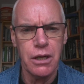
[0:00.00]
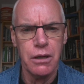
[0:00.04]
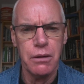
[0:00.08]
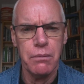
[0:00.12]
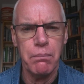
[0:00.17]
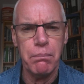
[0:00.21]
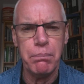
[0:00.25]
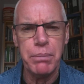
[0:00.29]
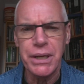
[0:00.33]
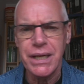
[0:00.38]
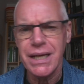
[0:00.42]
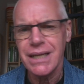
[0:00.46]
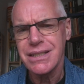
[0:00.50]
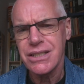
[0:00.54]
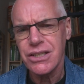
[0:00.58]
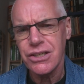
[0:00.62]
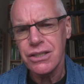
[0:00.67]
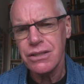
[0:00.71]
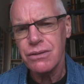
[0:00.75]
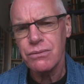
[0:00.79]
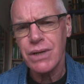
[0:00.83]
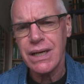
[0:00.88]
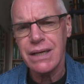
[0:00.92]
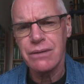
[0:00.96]
But I
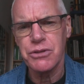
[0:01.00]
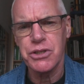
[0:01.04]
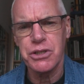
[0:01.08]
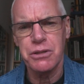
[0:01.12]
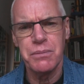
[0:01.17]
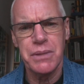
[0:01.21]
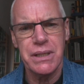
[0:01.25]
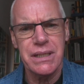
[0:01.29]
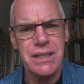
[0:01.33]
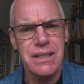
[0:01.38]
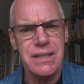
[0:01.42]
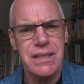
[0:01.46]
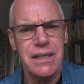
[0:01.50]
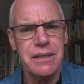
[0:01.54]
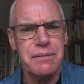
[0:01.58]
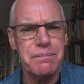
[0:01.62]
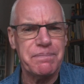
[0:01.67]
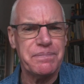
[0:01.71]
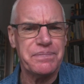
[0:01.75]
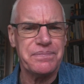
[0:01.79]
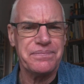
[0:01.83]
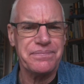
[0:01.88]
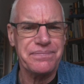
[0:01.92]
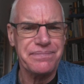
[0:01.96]
turned round to him and I said,
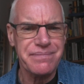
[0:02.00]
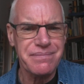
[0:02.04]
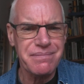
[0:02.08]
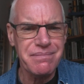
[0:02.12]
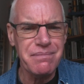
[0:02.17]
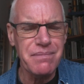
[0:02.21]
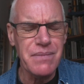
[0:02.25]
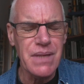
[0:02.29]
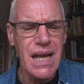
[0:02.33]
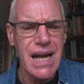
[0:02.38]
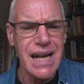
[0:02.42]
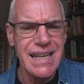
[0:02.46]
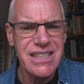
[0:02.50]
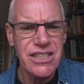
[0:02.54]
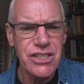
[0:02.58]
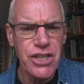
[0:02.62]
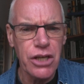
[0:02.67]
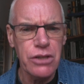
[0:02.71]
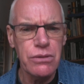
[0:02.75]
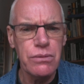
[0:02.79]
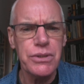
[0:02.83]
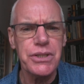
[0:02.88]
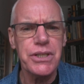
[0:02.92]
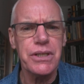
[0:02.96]
I
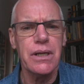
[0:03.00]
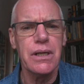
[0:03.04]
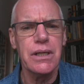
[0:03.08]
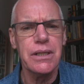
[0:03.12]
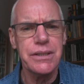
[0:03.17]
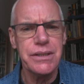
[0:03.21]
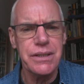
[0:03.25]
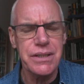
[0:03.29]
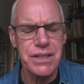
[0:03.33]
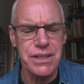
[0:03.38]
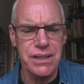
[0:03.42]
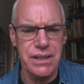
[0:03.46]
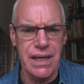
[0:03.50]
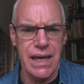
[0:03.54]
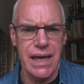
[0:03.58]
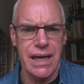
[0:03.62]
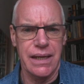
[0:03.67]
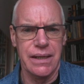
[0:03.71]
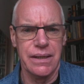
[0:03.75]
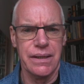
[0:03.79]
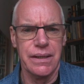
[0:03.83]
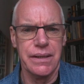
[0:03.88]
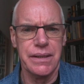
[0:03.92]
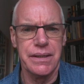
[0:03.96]
don't
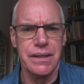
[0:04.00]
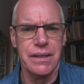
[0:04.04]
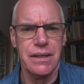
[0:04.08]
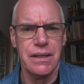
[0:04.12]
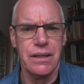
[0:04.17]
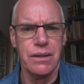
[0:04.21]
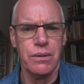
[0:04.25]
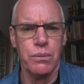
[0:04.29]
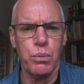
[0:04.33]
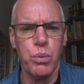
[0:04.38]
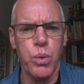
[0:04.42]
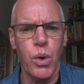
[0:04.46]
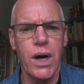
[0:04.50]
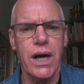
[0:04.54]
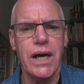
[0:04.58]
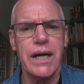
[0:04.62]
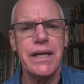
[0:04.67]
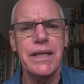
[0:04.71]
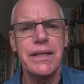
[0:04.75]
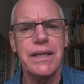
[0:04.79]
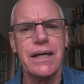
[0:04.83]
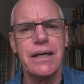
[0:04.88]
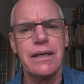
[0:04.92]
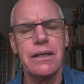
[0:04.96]
understand
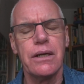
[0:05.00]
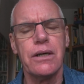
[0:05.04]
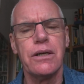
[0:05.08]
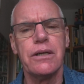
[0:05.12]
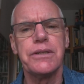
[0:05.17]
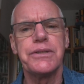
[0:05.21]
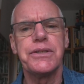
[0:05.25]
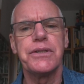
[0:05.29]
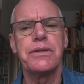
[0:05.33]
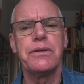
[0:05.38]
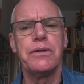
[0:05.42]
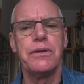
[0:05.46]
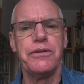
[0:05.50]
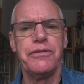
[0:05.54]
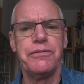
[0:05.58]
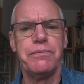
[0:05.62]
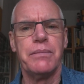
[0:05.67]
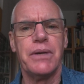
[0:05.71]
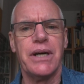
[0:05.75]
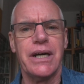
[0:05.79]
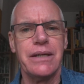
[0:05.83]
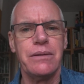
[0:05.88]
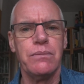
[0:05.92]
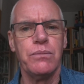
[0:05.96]
why that article of
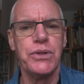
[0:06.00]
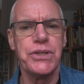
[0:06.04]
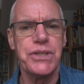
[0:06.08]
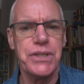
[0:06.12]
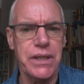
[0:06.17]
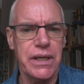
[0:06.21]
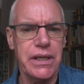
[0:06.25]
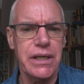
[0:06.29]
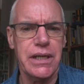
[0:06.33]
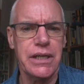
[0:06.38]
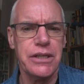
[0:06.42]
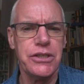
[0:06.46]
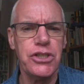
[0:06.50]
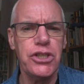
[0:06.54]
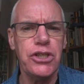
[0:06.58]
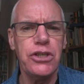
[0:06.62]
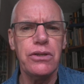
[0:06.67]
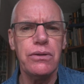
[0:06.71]
mine was there.